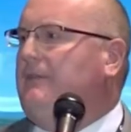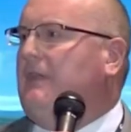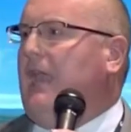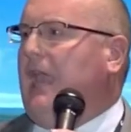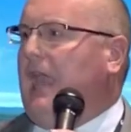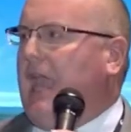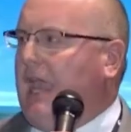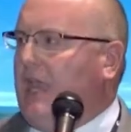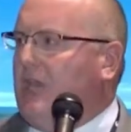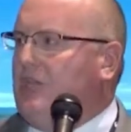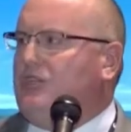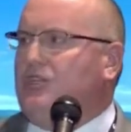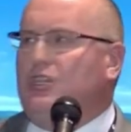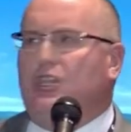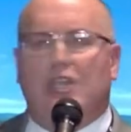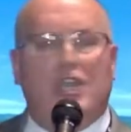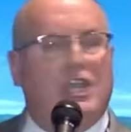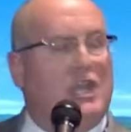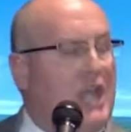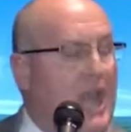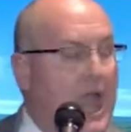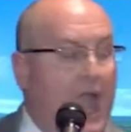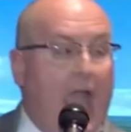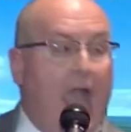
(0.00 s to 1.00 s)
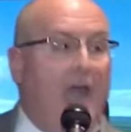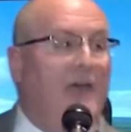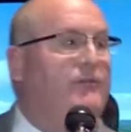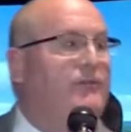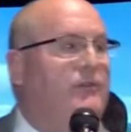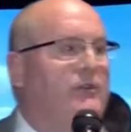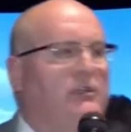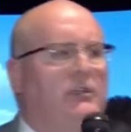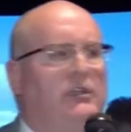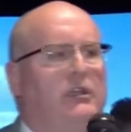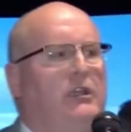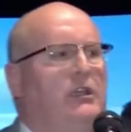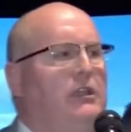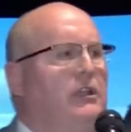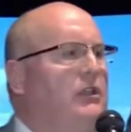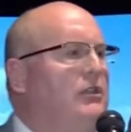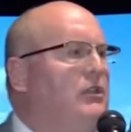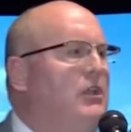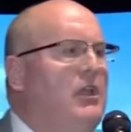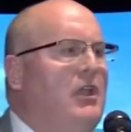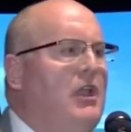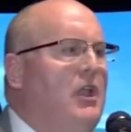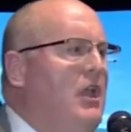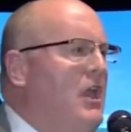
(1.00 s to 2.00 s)
Asia and Africa
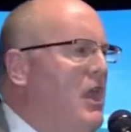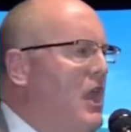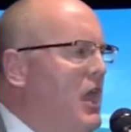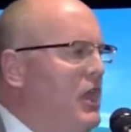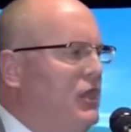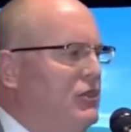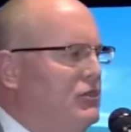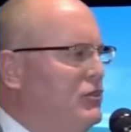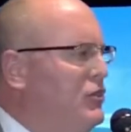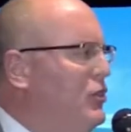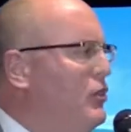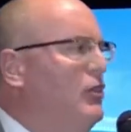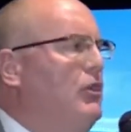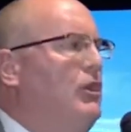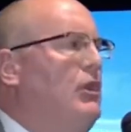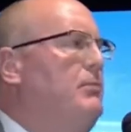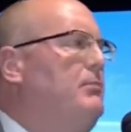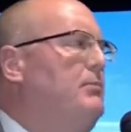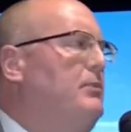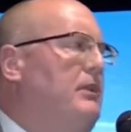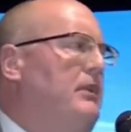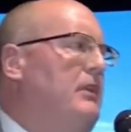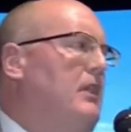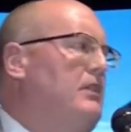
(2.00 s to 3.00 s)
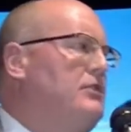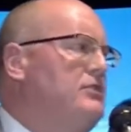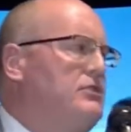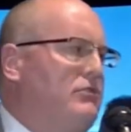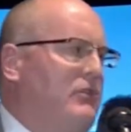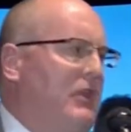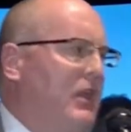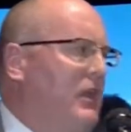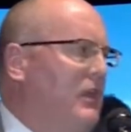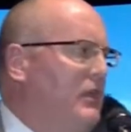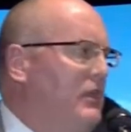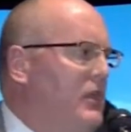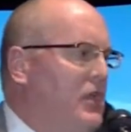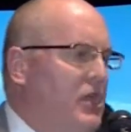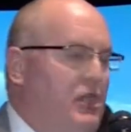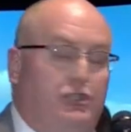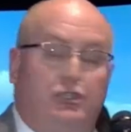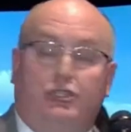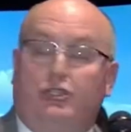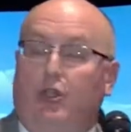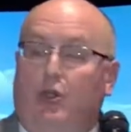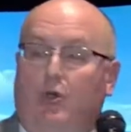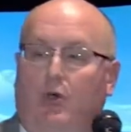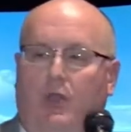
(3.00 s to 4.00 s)
and Europe and Australia and
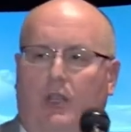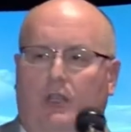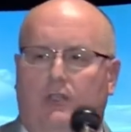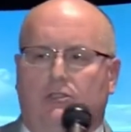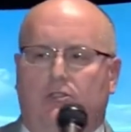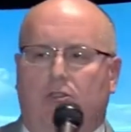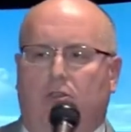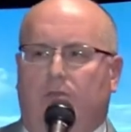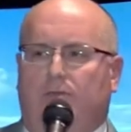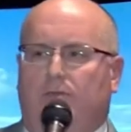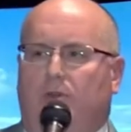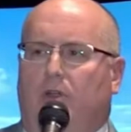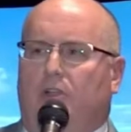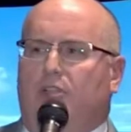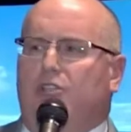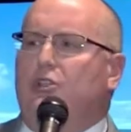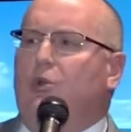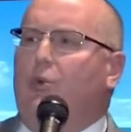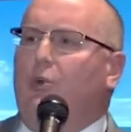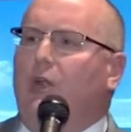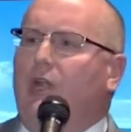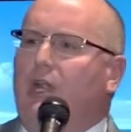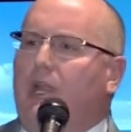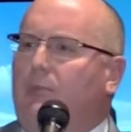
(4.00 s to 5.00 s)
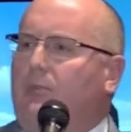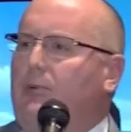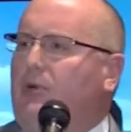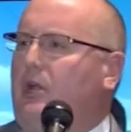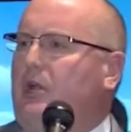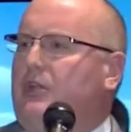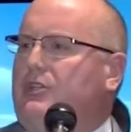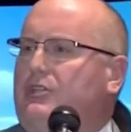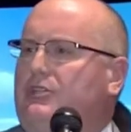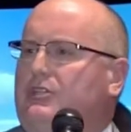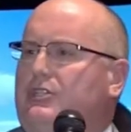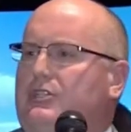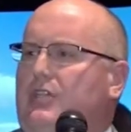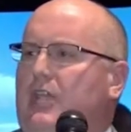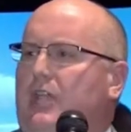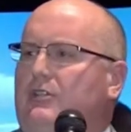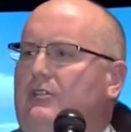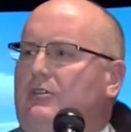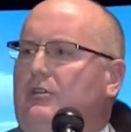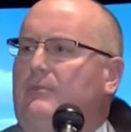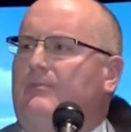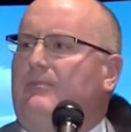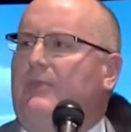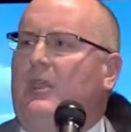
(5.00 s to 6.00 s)
so on and so forth. So we're in a production
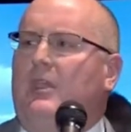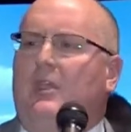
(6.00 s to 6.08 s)
schedule.